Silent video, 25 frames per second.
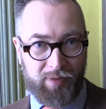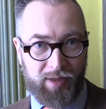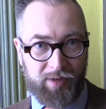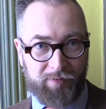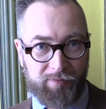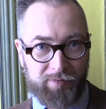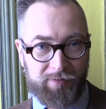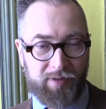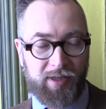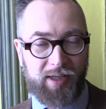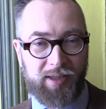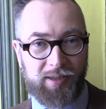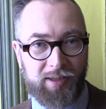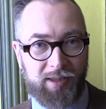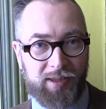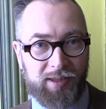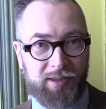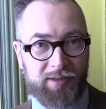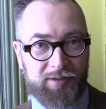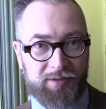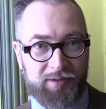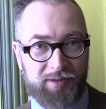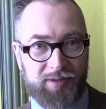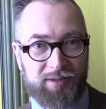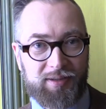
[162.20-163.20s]
fine
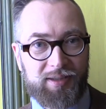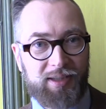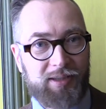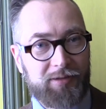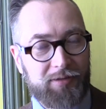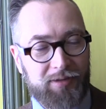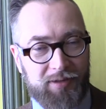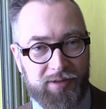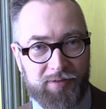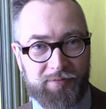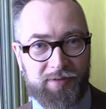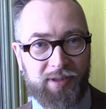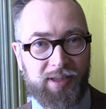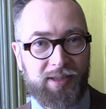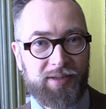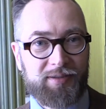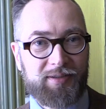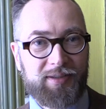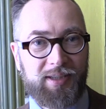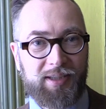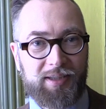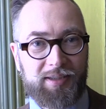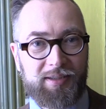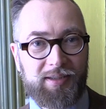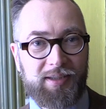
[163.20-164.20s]
art and decorative art
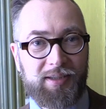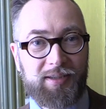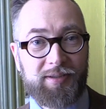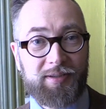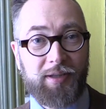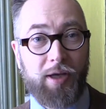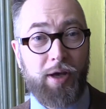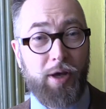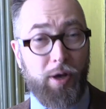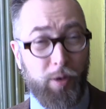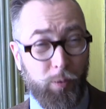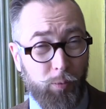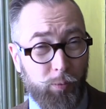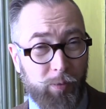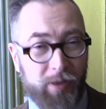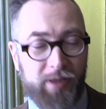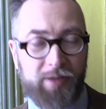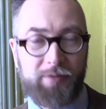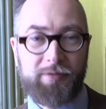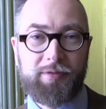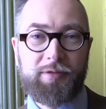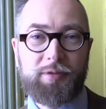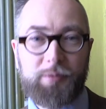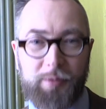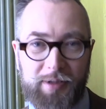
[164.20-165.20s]
techniques,
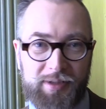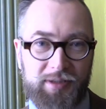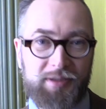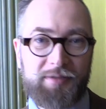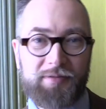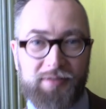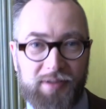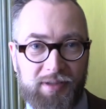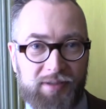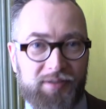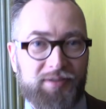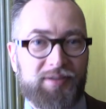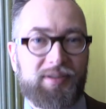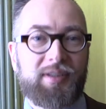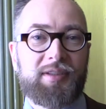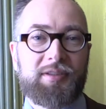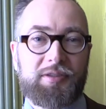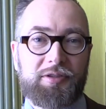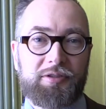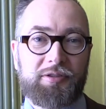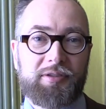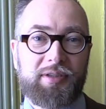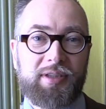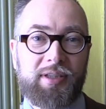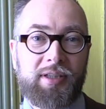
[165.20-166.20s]
with 21st
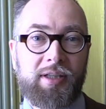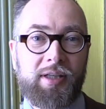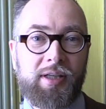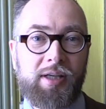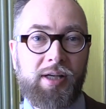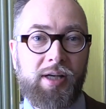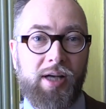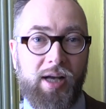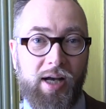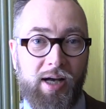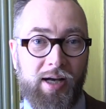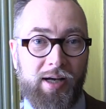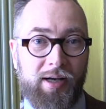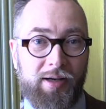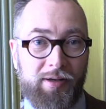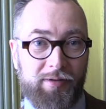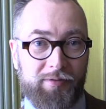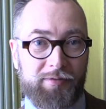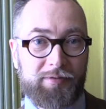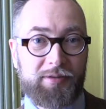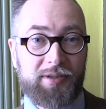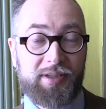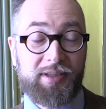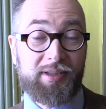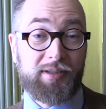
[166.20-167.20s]
century
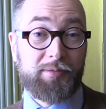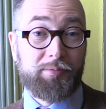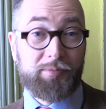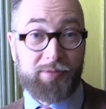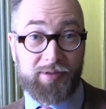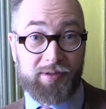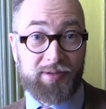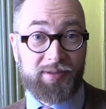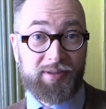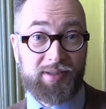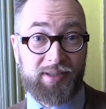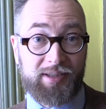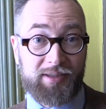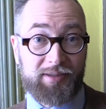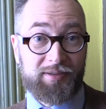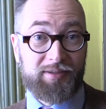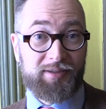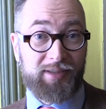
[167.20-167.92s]
3D printing